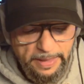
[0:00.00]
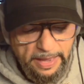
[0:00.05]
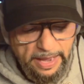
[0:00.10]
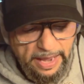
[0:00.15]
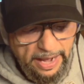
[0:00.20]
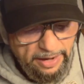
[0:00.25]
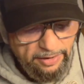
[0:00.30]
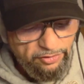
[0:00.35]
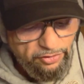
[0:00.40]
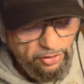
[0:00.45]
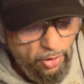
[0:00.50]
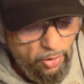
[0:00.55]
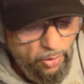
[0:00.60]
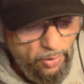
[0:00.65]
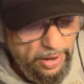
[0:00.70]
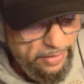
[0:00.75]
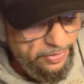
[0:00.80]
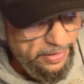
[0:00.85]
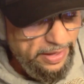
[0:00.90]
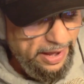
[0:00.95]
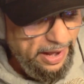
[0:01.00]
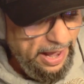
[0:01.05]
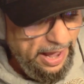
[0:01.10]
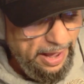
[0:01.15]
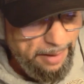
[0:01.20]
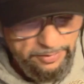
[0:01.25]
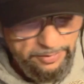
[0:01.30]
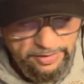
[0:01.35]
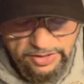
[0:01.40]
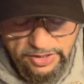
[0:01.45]
And so
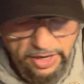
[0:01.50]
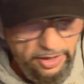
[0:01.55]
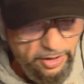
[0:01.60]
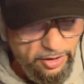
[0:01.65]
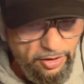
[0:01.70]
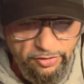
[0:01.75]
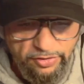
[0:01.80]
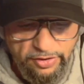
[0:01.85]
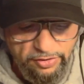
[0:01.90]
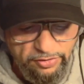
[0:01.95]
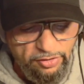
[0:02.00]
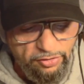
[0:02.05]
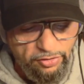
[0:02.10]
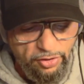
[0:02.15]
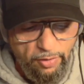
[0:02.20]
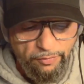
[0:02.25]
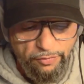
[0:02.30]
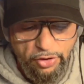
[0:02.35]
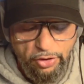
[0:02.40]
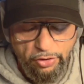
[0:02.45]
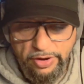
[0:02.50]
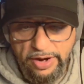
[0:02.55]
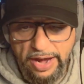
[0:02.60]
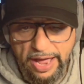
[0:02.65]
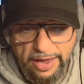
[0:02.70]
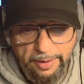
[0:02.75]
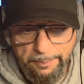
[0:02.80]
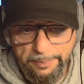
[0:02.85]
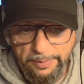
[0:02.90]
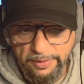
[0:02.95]
I'm just going to use this. And so if you're
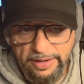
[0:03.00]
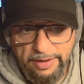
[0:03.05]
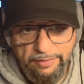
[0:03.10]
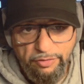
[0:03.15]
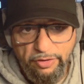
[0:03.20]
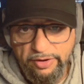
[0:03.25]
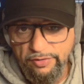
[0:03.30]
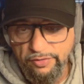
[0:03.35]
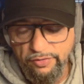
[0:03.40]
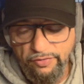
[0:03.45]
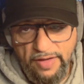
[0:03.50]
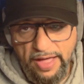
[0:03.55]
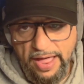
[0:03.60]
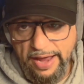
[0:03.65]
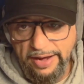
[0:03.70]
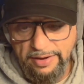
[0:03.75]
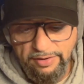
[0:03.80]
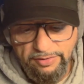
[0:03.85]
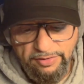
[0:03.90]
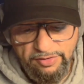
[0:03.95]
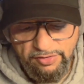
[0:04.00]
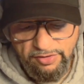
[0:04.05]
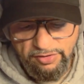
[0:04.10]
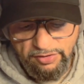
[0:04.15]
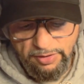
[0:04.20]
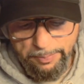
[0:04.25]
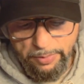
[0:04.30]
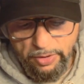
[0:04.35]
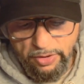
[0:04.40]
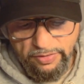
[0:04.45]
not a believer, it's fine. This is just
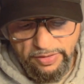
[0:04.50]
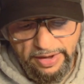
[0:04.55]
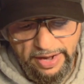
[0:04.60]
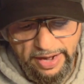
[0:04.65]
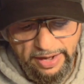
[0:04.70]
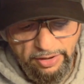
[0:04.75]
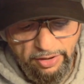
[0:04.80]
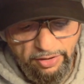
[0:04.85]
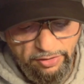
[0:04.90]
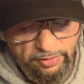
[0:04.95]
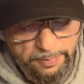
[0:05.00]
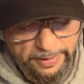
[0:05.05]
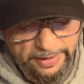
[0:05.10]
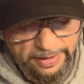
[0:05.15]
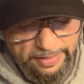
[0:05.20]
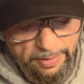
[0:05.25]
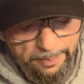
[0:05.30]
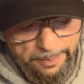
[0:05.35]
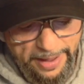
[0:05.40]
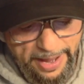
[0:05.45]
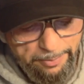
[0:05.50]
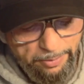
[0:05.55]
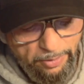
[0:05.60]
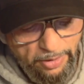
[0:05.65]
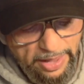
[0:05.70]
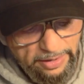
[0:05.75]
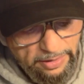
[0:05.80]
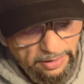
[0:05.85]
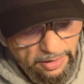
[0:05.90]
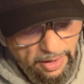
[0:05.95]
a book that I use. But in the Bible,
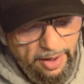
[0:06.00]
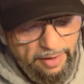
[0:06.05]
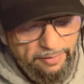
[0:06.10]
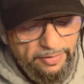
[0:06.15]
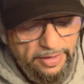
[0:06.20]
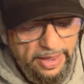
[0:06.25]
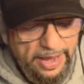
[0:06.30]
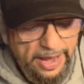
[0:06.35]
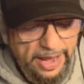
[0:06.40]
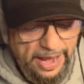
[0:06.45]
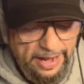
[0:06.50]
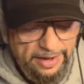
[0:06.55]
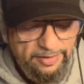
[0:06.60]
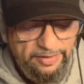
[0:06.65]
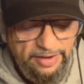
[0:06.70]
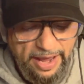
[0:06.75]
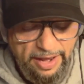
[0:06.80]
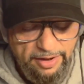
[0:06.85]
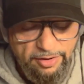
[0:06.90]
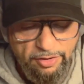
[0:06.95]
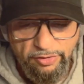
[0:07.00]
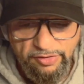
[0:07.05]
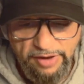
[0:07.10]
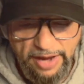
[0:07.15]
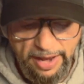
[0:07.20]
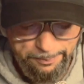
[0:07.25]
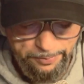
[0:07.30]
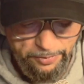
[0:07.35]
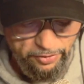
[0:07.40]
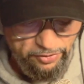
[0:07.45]
I love in Daniel
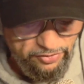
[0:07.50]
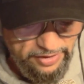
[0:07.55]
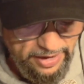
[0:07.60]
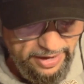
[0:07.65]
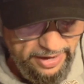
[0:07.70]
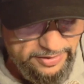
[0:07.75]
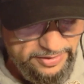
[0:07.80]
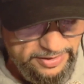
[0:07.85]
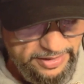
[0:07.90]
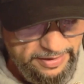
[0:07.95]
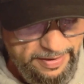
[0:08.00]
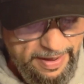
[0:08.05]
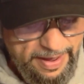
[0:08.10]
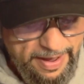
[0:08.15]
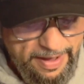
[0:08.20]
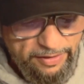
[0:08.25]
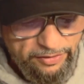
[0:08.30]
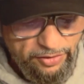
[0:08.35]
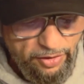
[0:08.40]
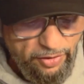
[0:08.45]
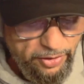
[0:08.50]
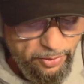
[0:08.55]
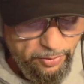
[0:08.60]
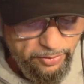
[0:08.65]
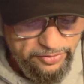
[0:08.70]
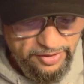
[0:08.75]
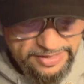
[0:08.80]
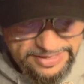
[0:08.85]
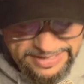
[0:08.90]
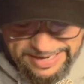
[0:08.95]
chapter 6. And so there was
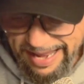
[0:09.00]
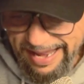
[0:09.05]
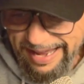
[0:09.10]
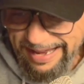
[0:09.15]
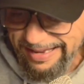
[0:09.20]
this king.